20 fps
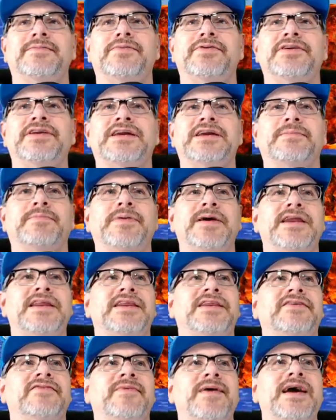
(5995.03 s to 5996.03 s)
pretty
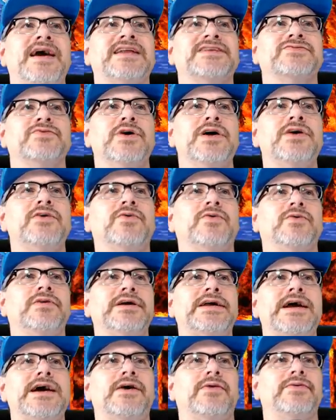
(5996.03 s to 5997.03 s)
competitive match. Whoa,
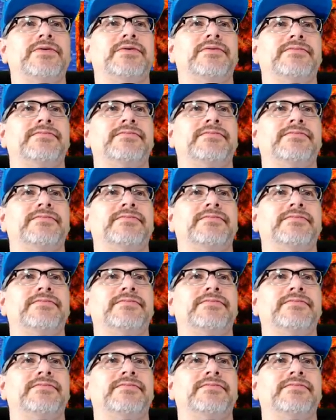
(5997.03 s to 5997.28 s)
look out.